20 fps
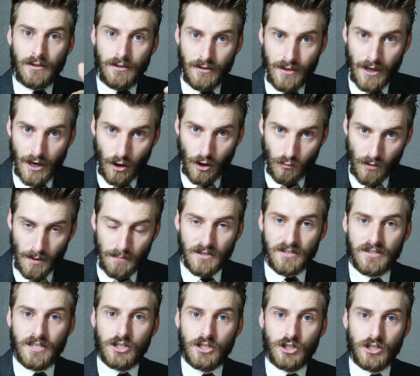They are
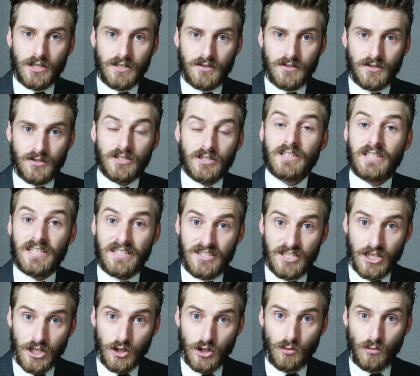repetitious,
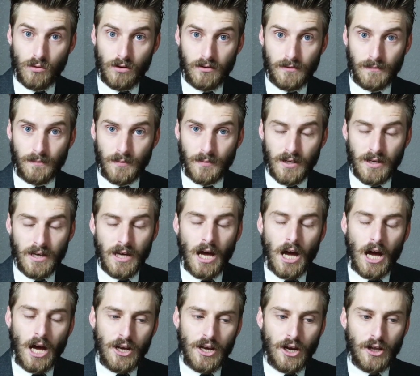continual.
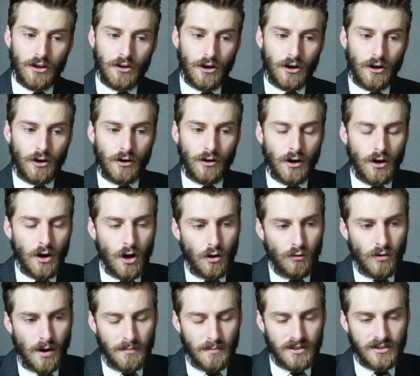Another
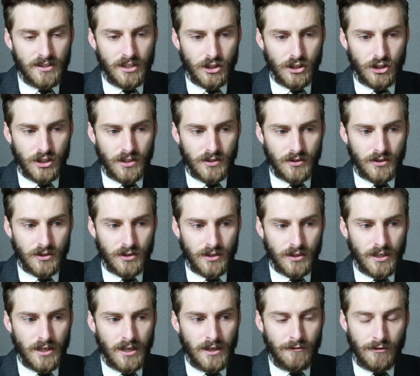repetitious
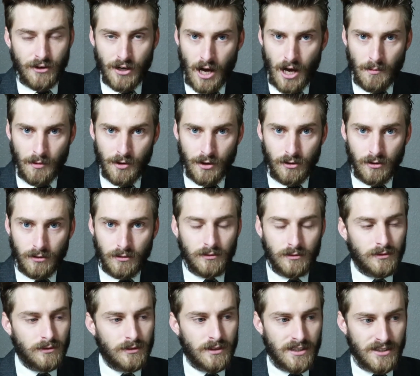phenomenal
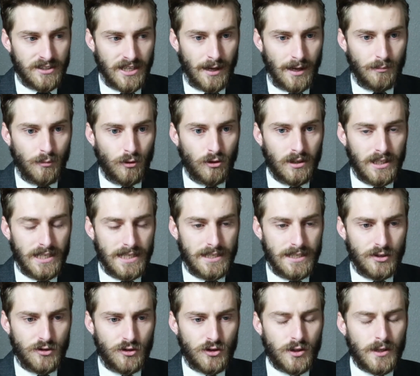example
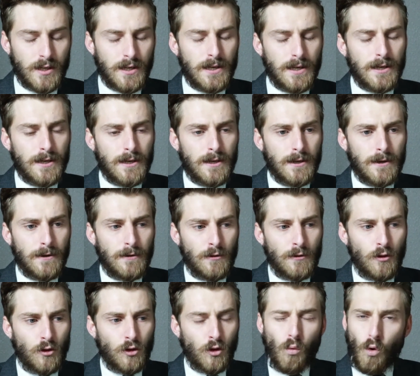is
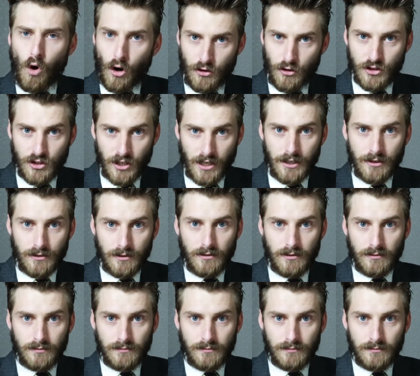the water cycle.